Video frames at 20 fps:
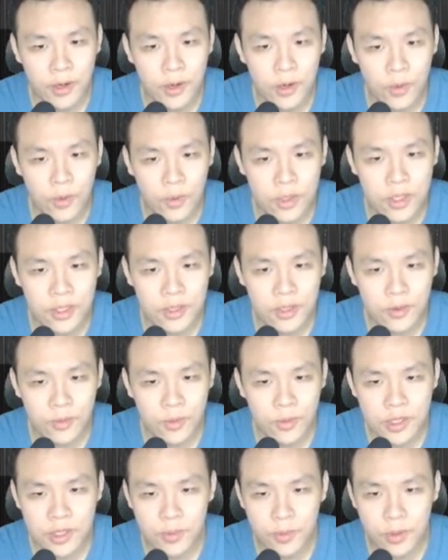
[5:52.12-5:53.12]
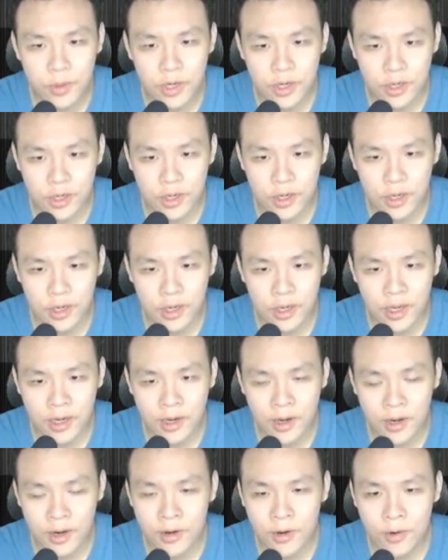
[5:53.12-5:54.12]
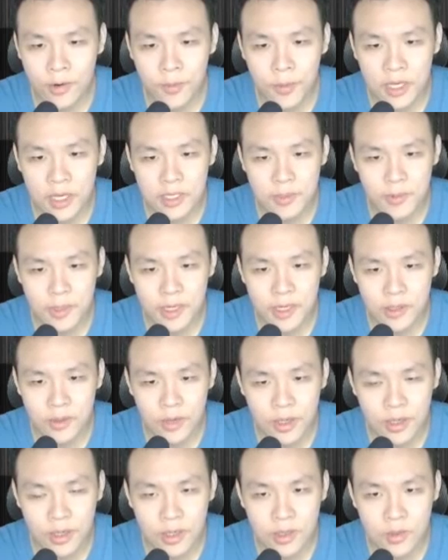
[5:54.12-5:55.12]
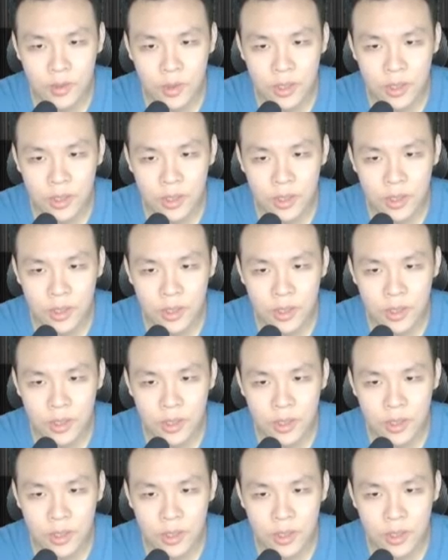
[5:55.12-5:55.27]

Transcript: which is pretty good. And her base speed is quite nice.